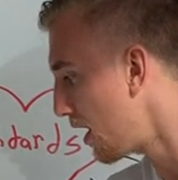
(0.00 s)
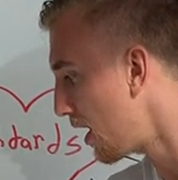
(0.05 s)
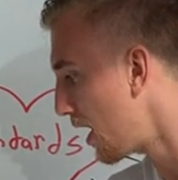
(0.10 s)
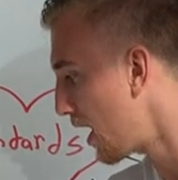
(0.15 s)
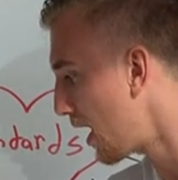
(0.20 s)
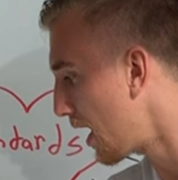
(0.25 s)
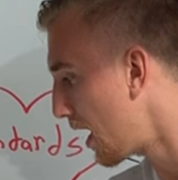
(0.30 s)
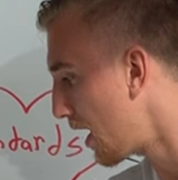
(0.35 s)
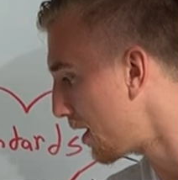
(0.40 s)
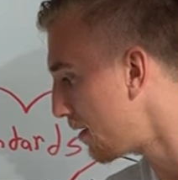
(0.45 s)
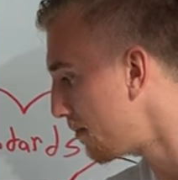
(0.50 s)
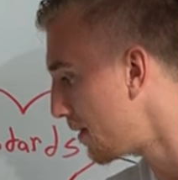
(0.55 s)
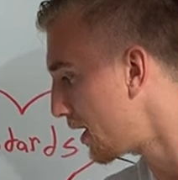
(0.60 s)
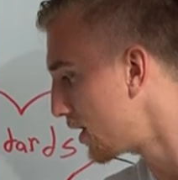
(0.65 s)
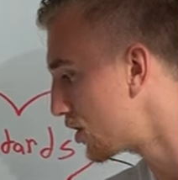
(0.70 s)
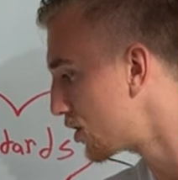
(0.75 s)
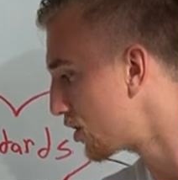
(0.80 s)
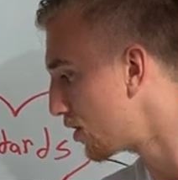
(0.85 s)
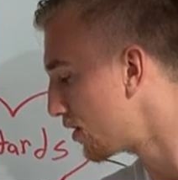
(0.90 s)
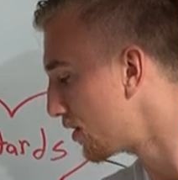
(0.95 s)
and
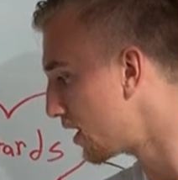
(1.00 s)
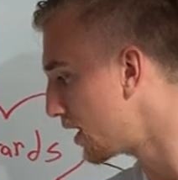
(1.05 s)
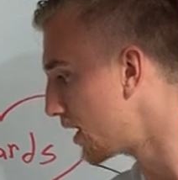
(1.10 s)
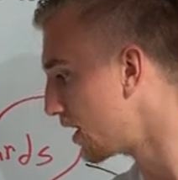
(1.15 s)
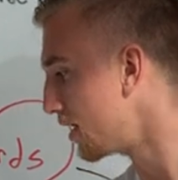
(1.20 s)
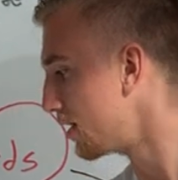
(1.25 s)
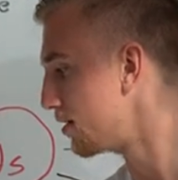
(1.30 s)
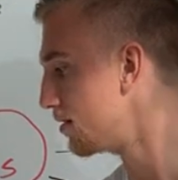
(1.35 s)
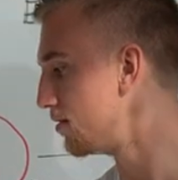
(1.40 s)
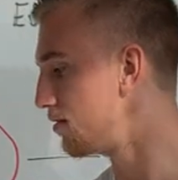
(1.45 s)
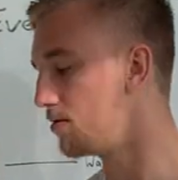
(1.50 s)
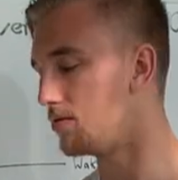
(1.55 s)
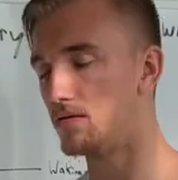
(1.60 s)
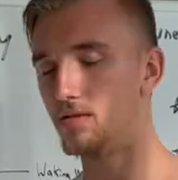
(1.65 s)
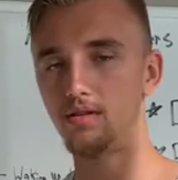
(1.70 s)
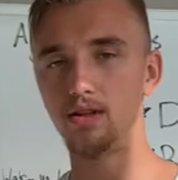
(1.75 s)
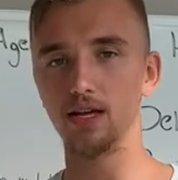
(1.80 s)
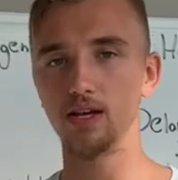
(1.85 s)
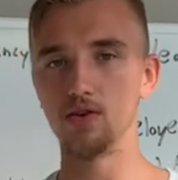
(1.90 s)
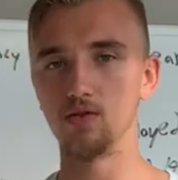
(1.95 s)
make sure that it
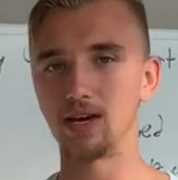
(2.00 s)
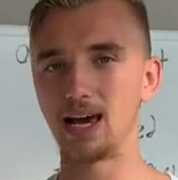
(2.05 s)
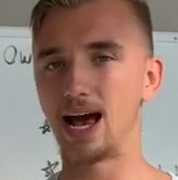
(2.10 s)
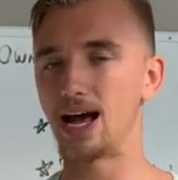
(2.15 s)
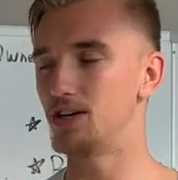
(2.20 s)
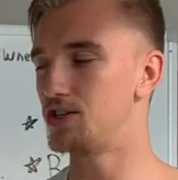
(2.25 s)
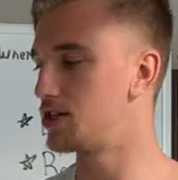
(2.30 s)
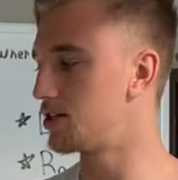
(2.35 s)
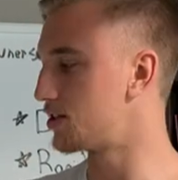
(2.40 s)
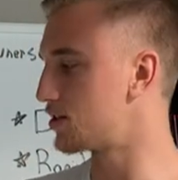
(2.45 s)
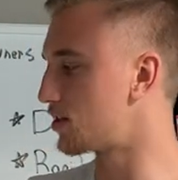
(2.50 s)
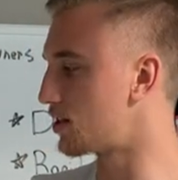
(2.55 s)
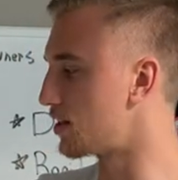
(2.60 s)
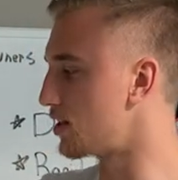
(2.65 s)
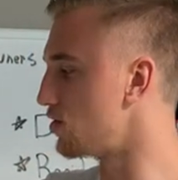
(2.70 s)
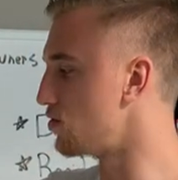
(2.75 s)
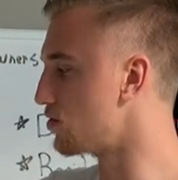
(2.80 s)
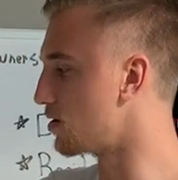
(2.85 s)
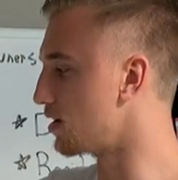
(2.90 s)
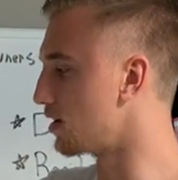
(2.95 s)
that you catch it so that
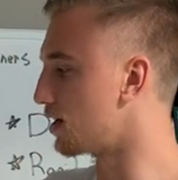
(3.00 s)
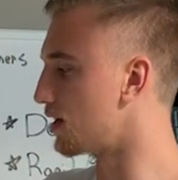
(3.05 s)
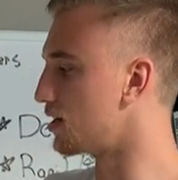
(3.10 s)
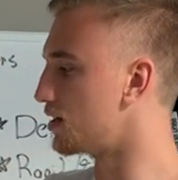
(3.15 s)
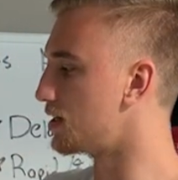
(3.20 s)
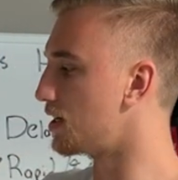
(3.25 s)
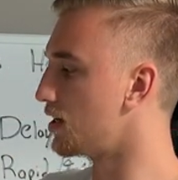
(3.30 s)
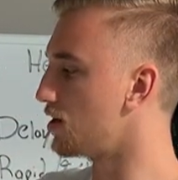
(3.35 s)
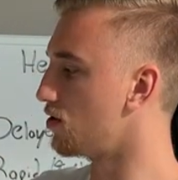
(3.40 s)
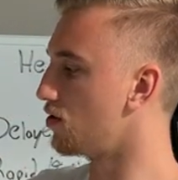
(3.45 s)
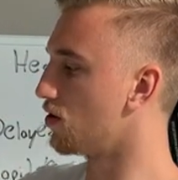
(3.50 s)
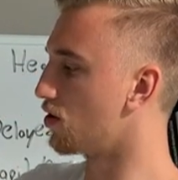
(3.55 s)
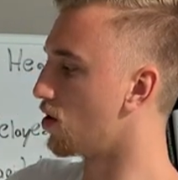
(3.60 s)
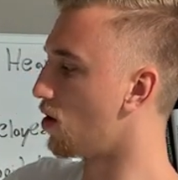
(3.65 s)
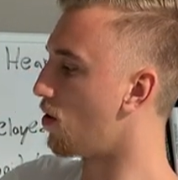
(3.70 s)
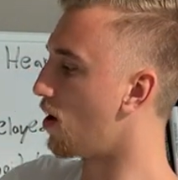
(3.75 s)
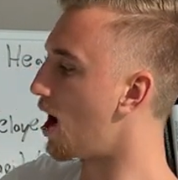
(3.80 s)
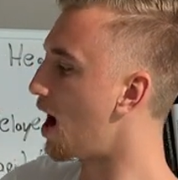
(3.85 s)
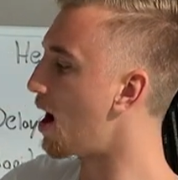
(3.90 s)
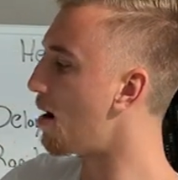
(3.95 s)
you can continue to
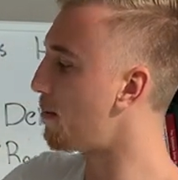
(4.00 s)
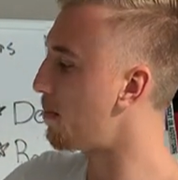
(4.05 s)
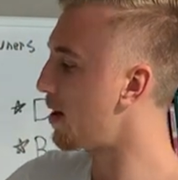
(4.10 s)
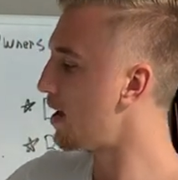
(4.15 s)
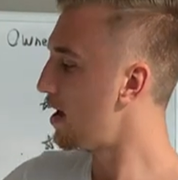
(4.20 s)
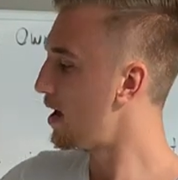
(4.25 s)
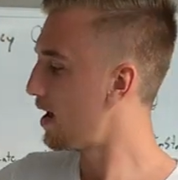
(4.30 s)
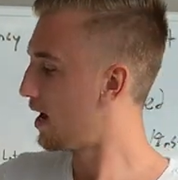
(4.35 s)
go up